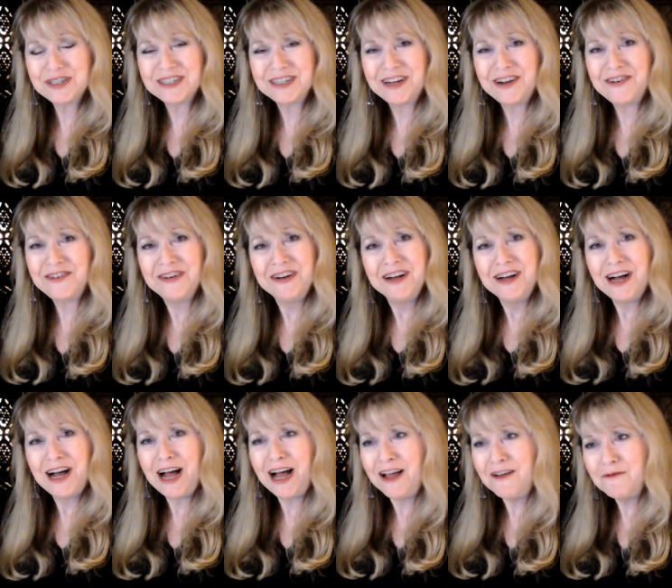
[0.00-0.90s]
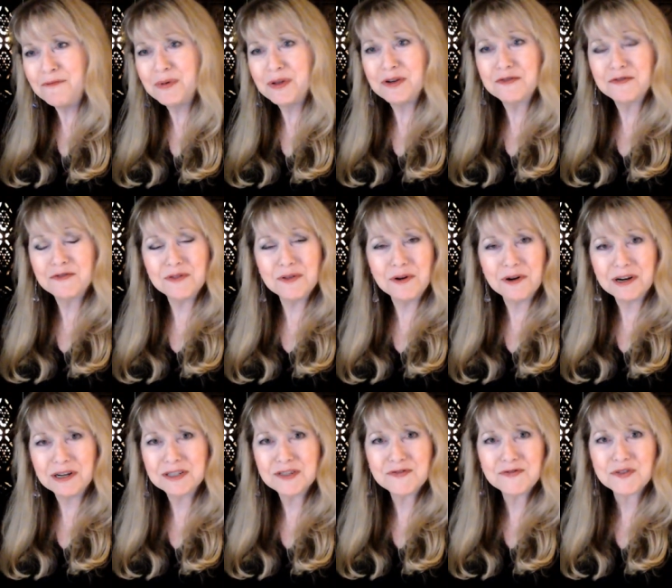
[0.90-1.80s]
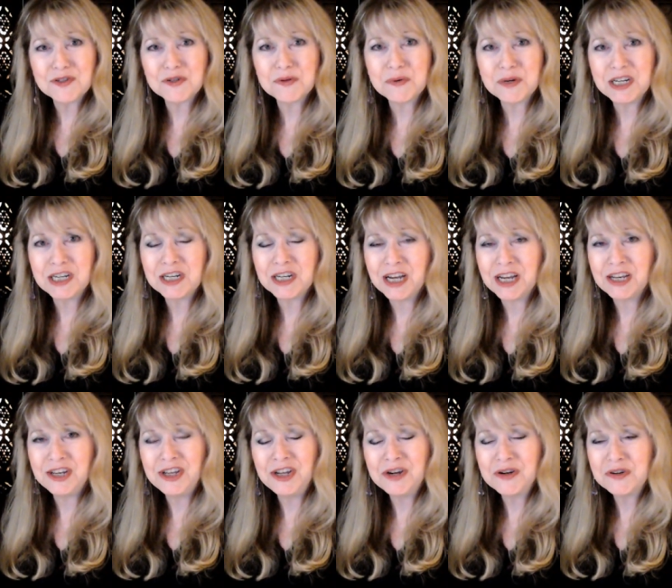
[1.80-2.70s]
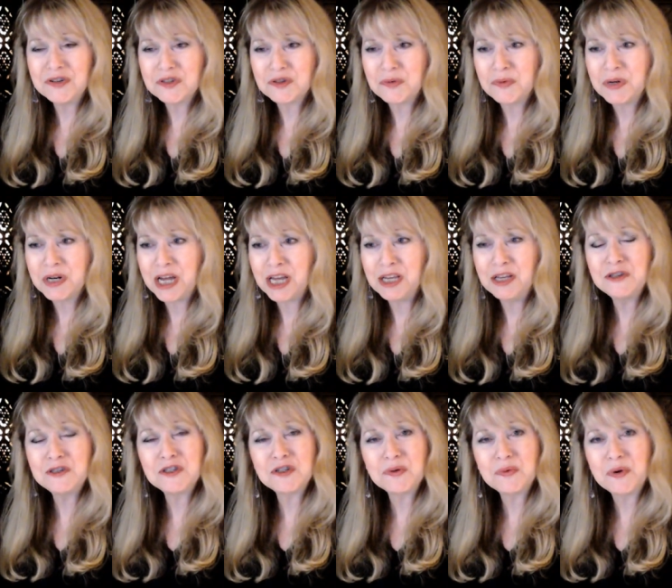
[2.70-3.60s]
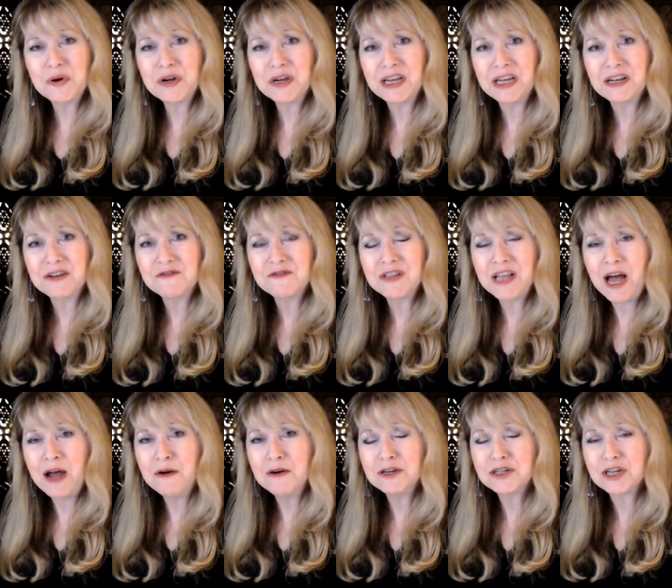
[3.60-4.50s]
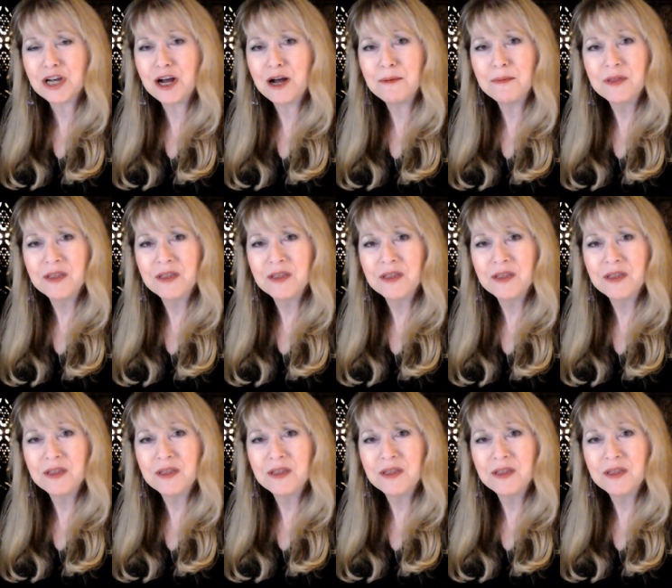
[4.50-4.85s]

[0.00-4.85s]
Now, I've been a florist for 29 years, and when I used to work in a flower shop,